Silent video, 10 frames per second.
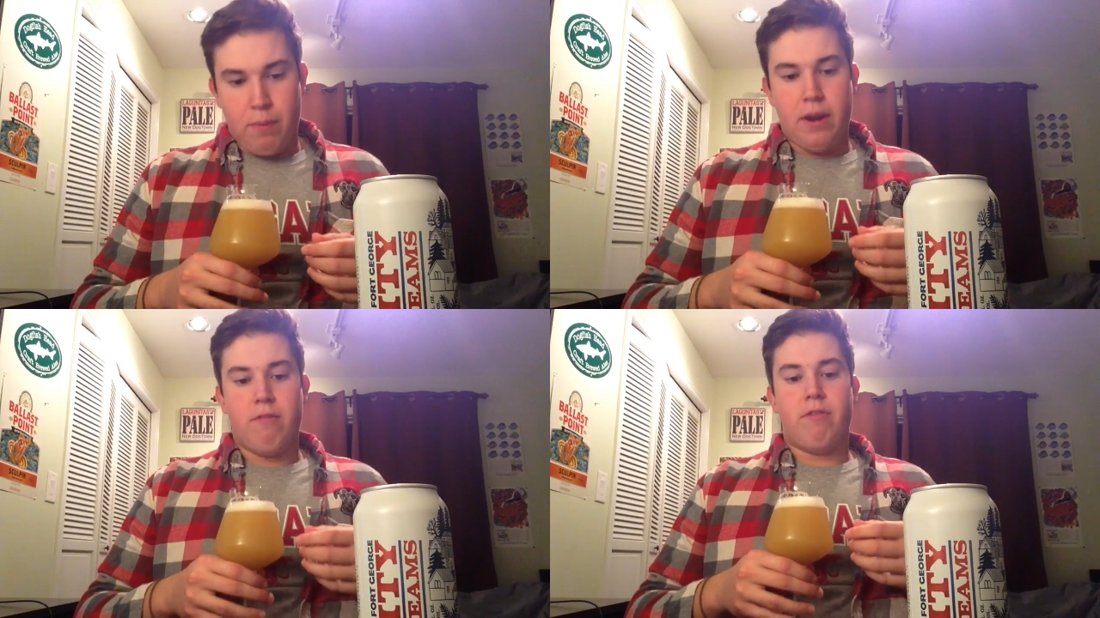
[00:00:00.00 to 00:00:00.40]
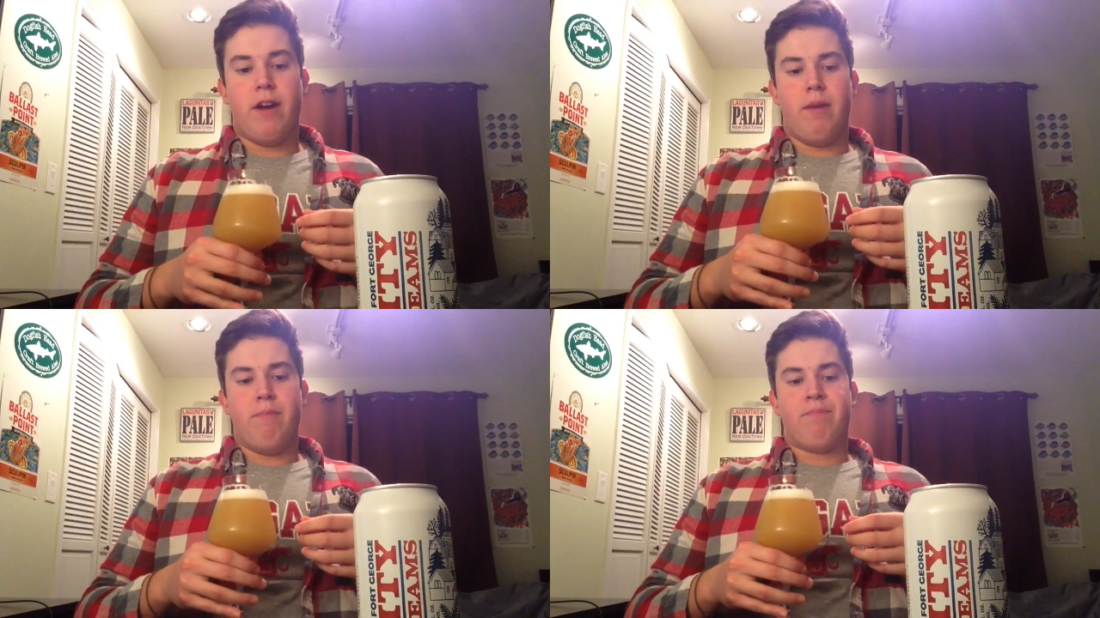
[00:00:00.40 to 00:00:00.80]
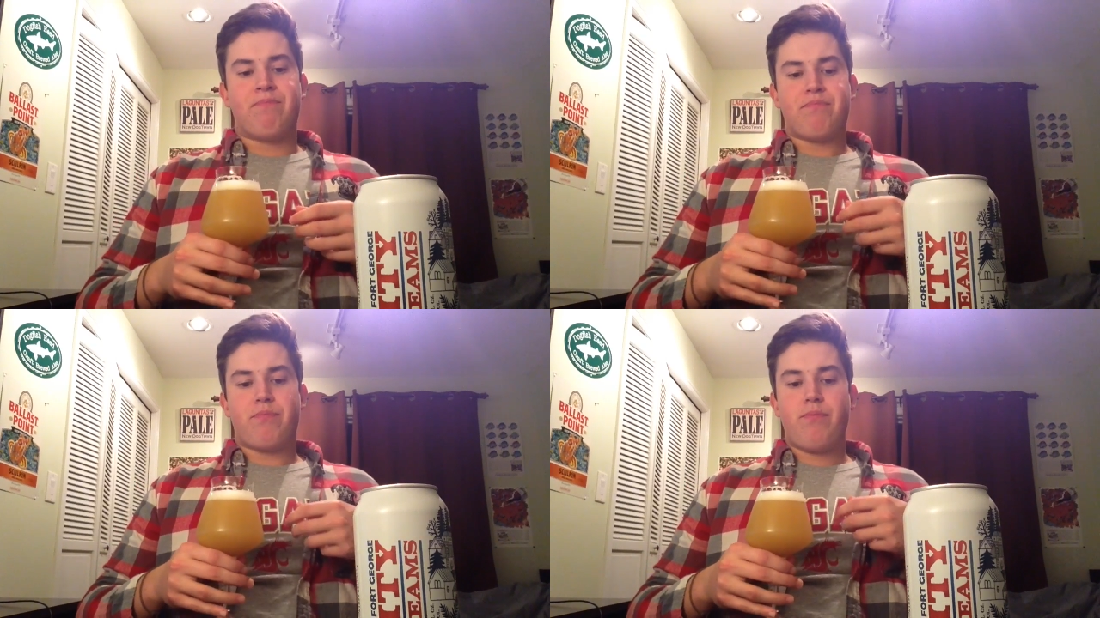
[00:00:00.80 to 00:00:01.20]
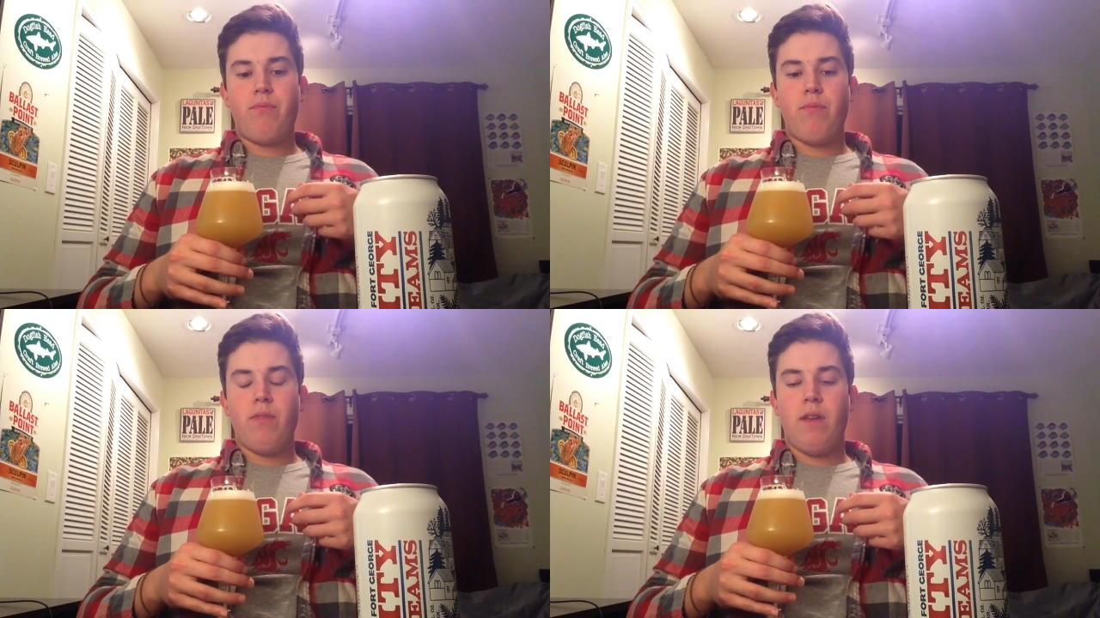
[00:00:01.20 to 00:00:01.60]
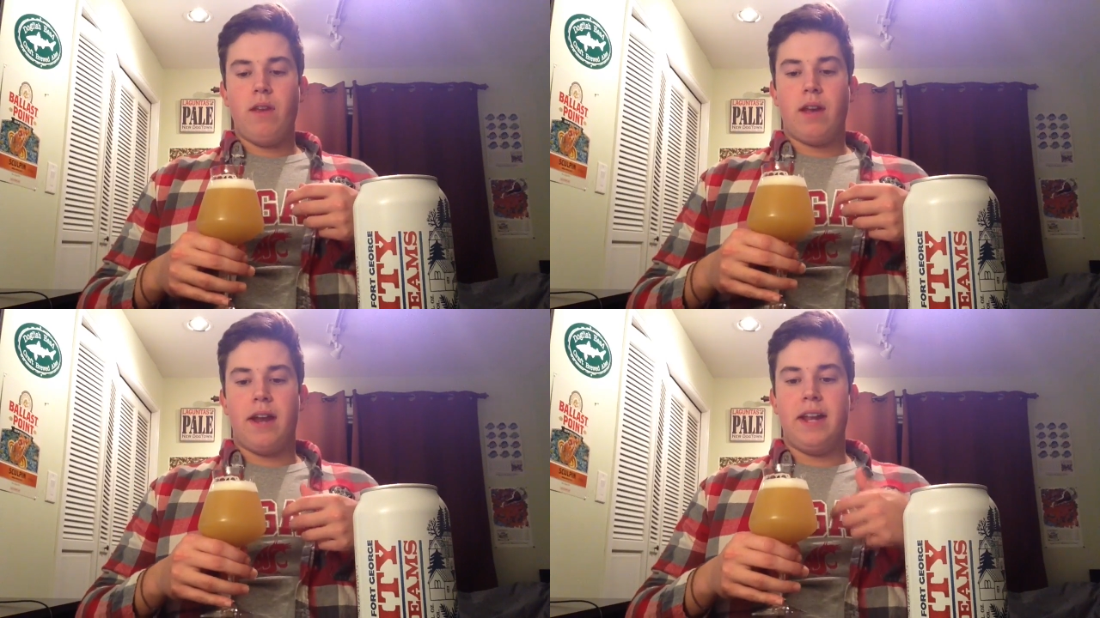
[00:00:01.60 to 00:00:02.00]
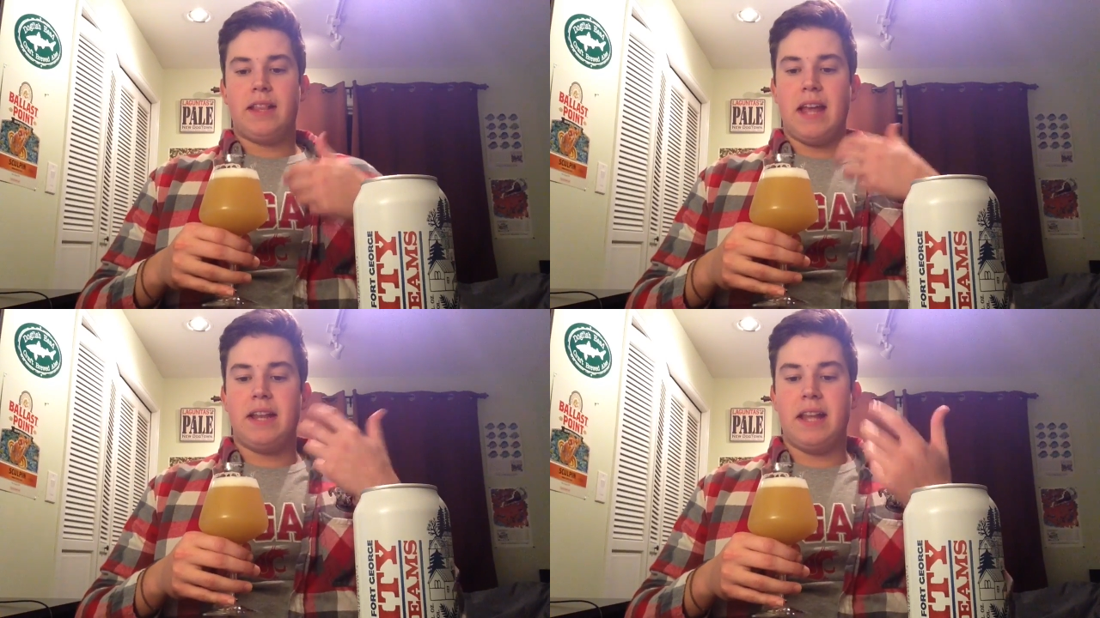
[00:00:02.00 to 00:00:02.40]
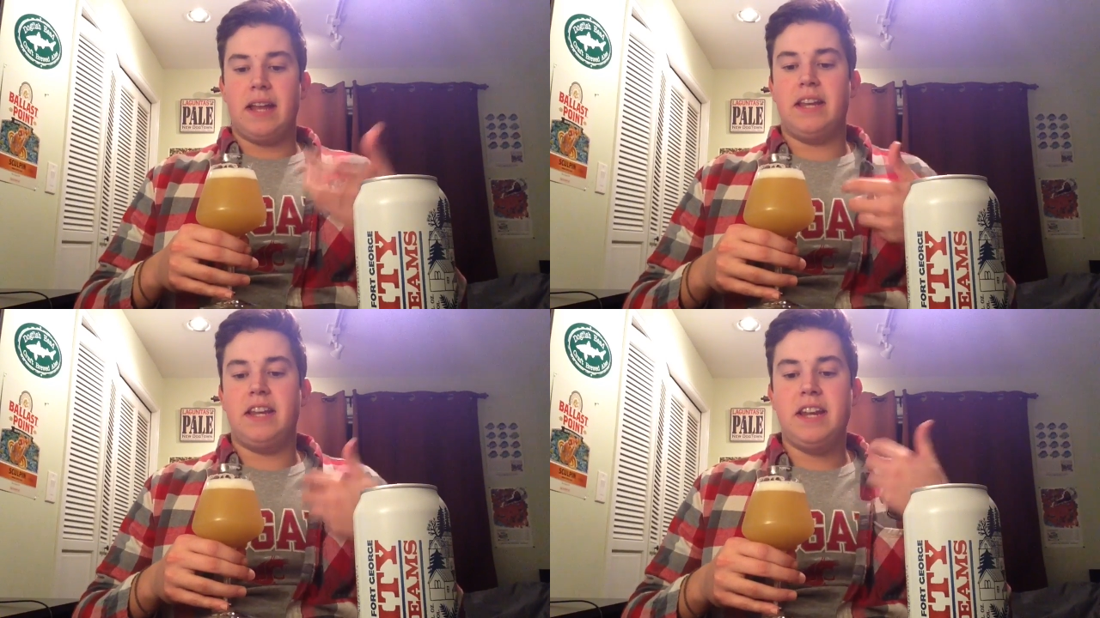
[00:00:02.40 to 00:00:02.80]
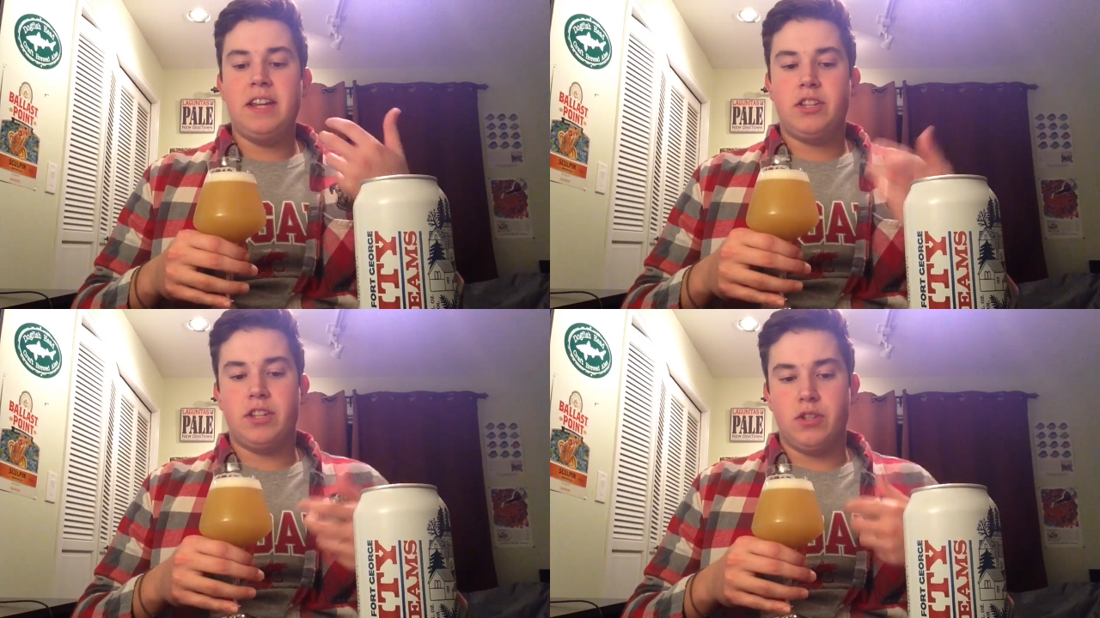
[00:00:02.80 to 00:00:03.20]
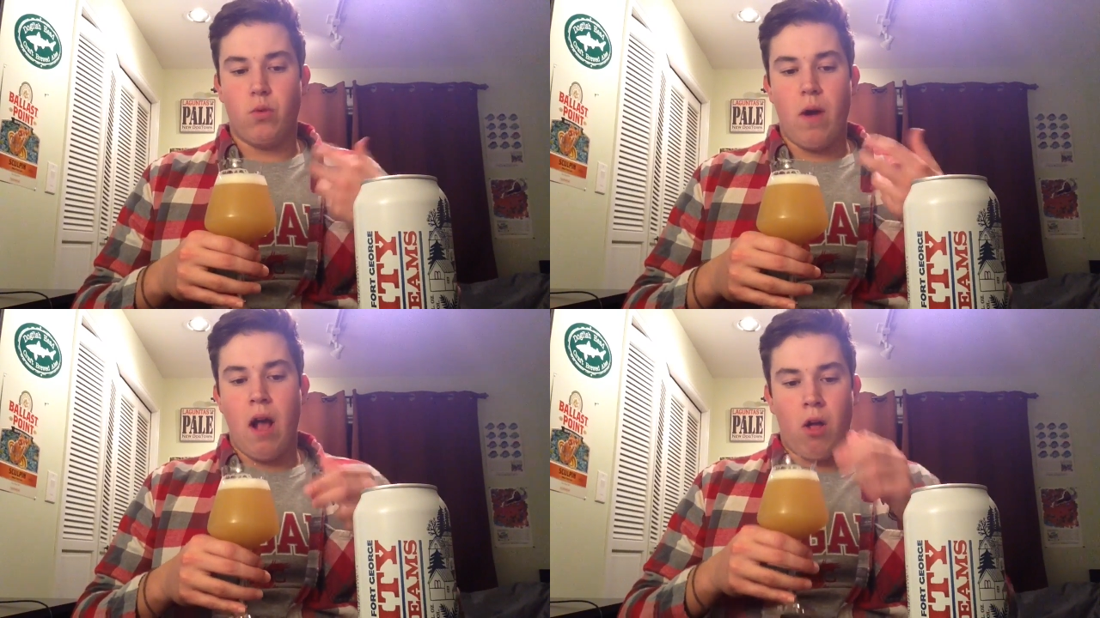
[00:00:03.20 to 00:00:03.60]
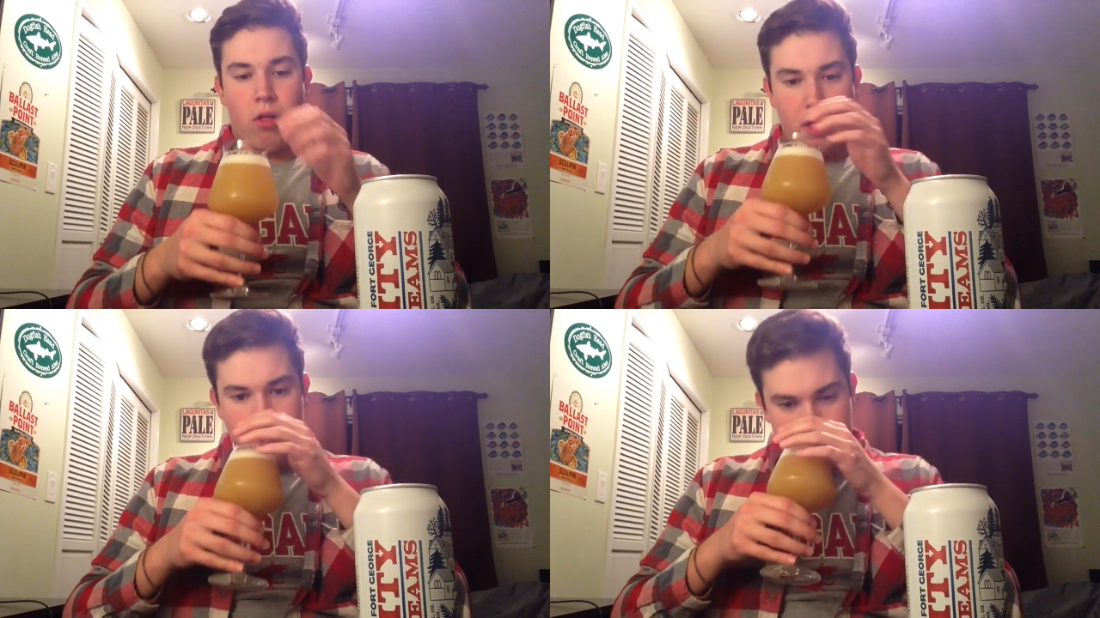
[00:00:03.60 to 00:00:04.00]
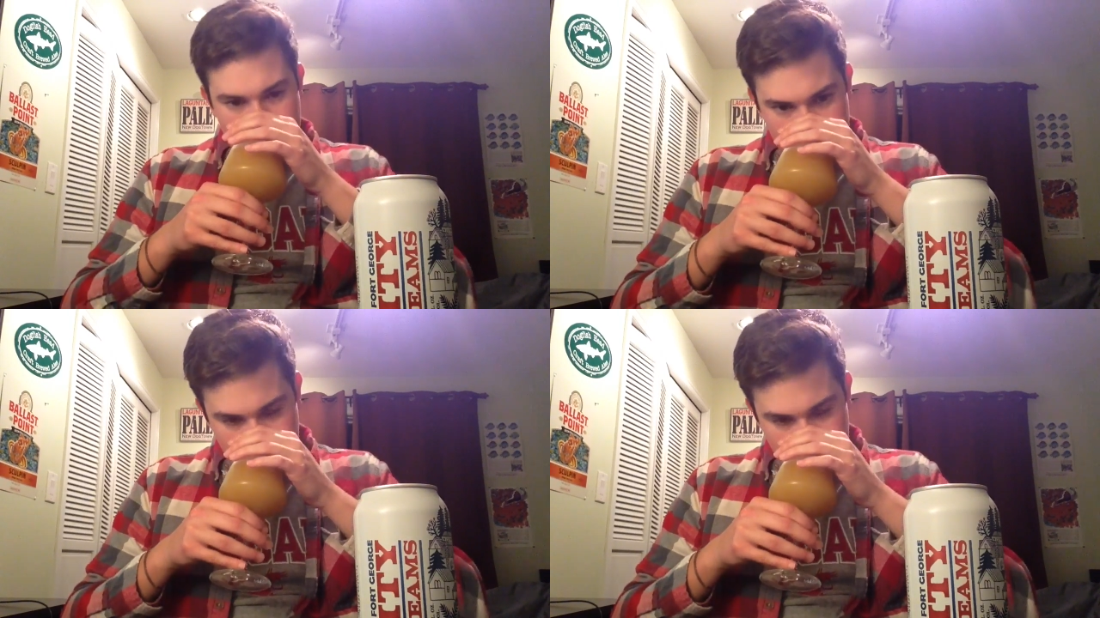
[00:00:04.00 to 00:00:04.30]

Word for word: bit of um, kind of get that, that yeast as well that, that